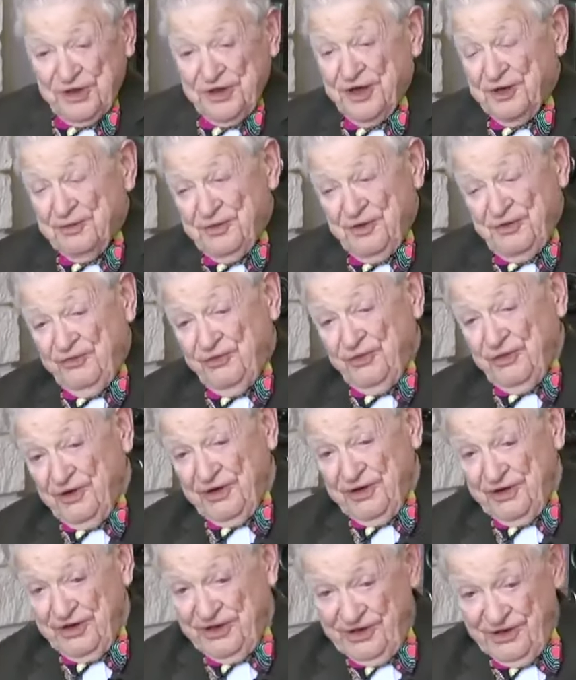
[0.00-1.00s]
better get it
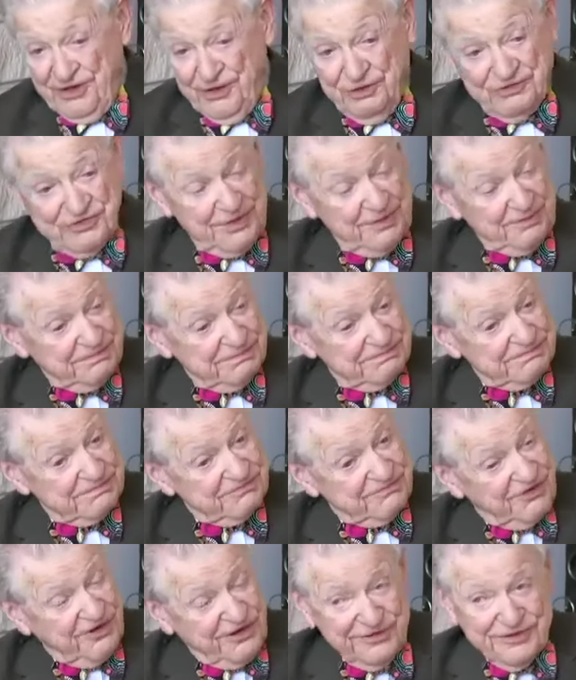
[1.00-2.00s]
before it goes up
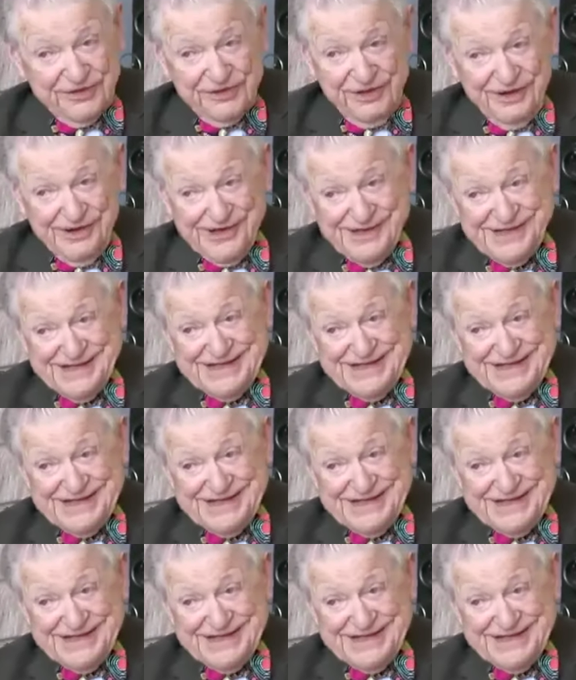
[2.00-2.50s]
further.